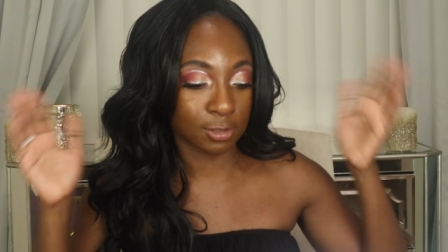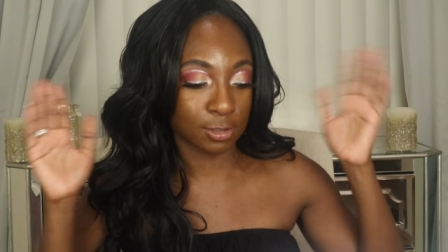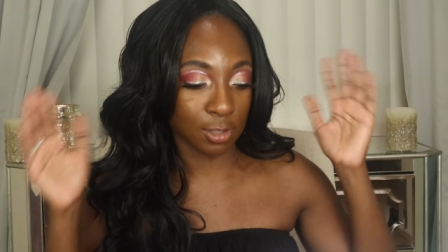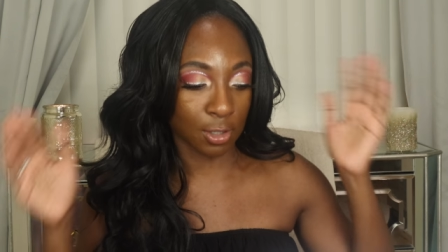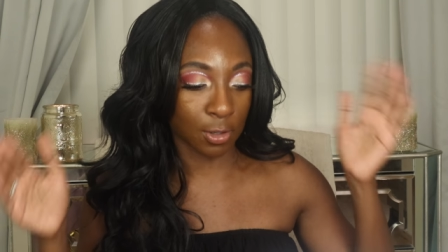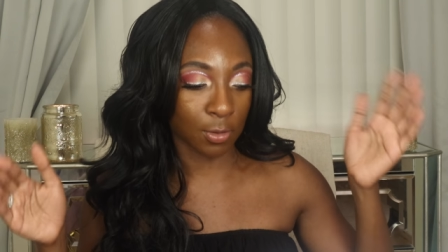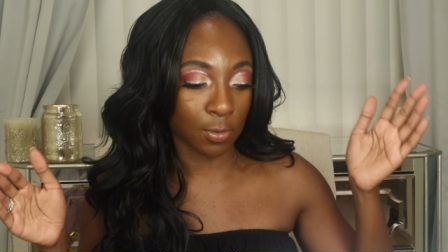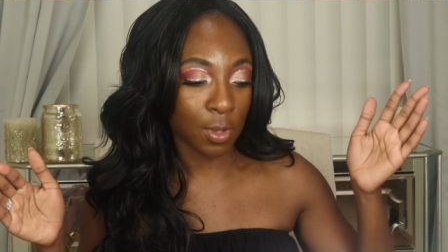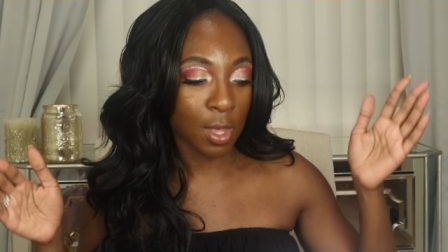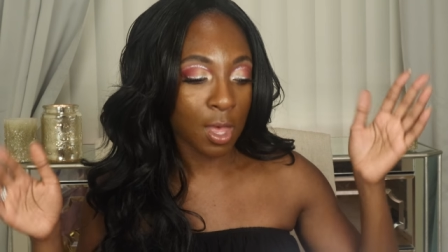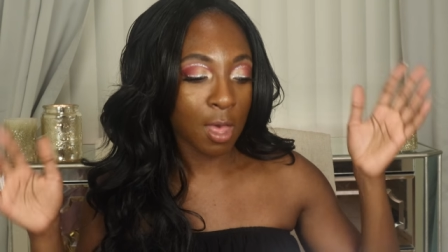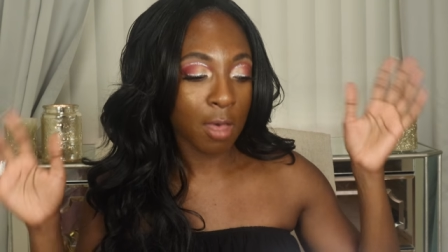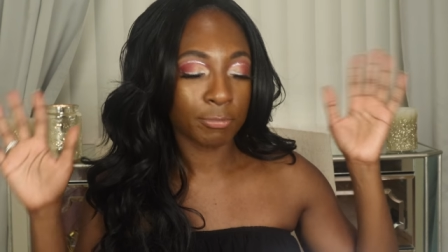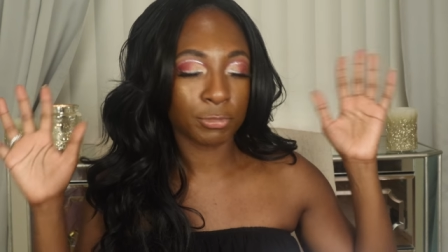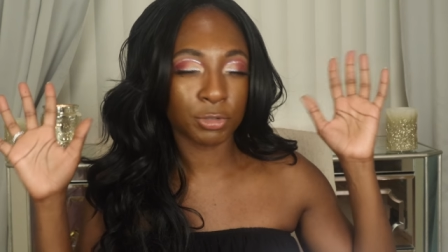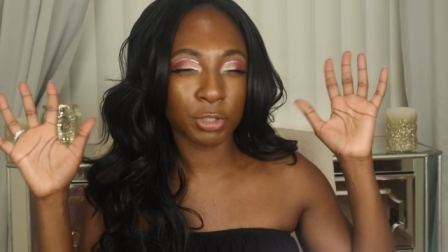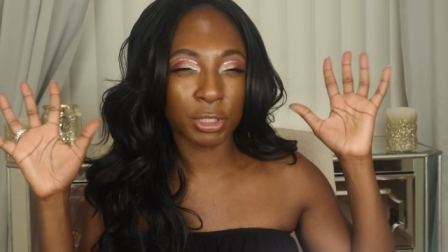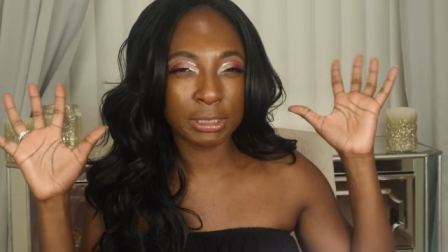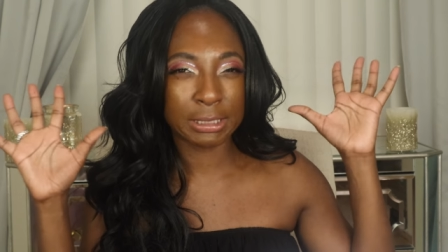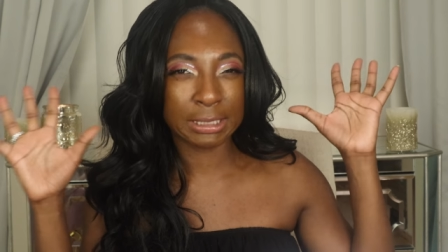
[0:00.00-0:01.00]
So I'm
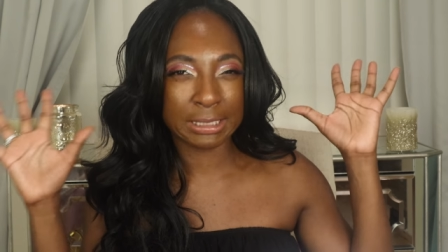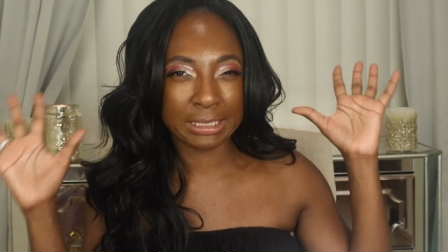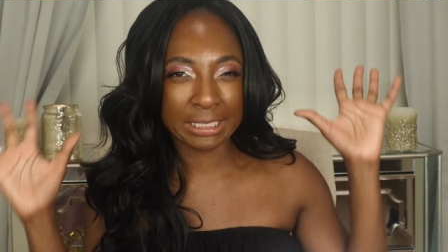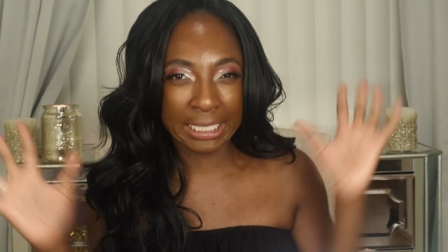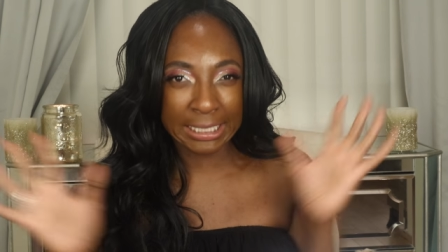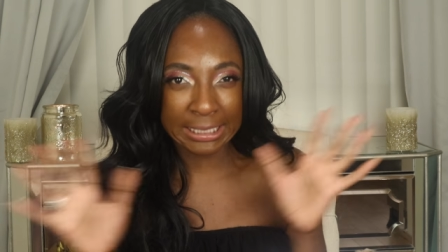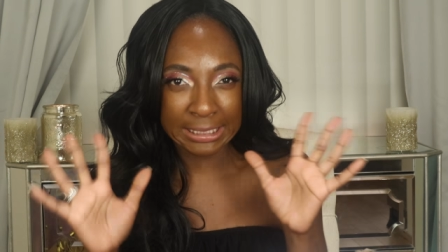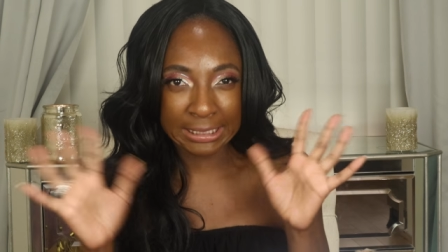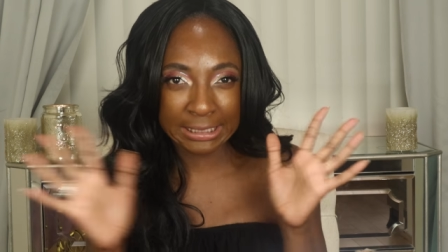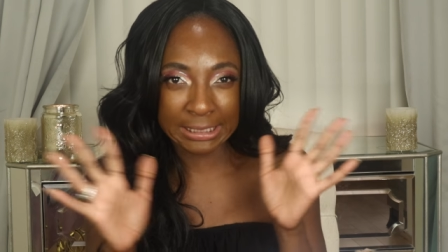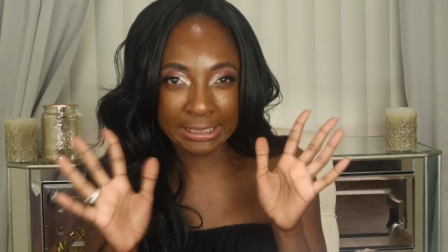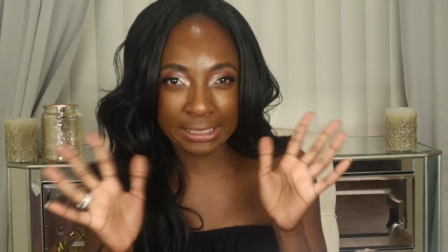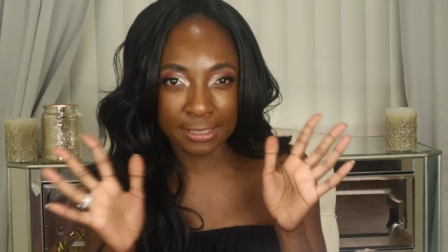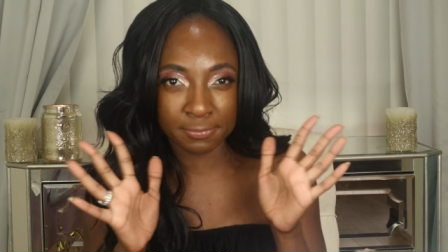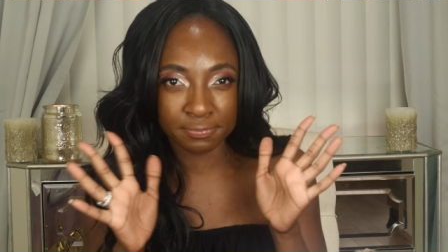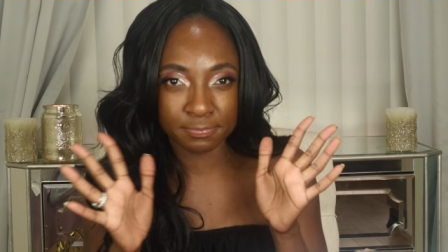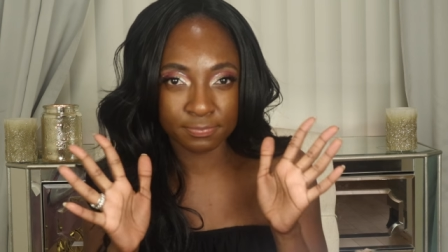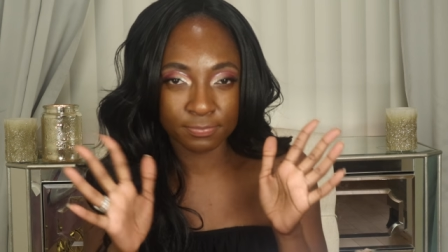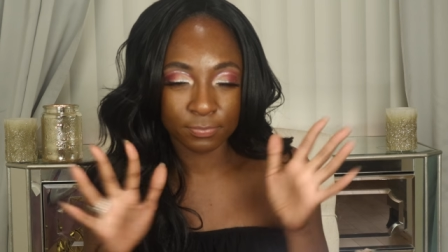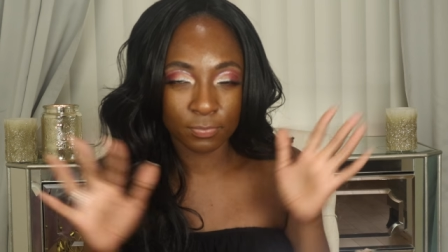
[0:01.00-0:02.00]
trying to tighten it up,